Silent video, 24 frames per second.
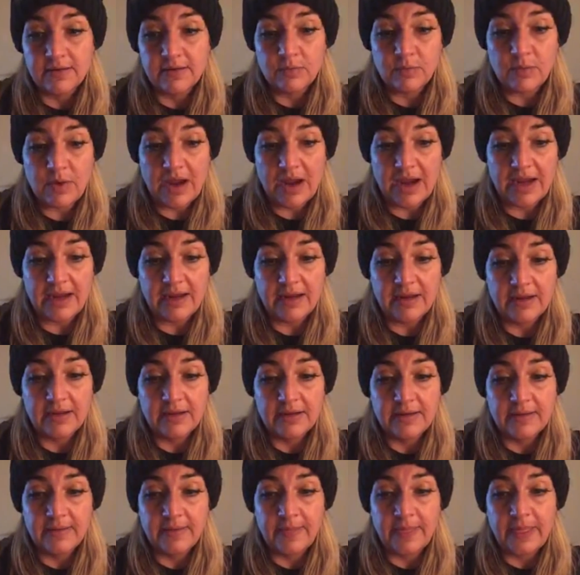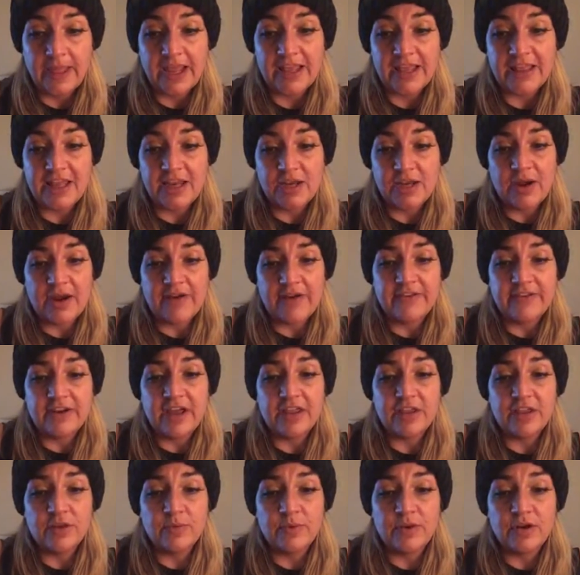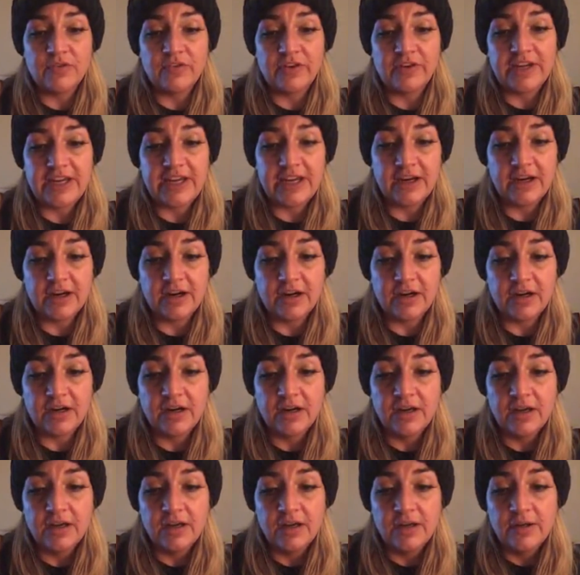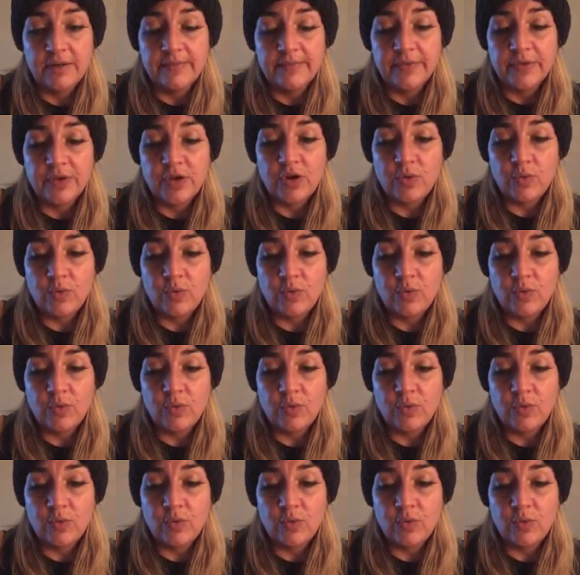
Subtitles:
Right? And then you have another one over here who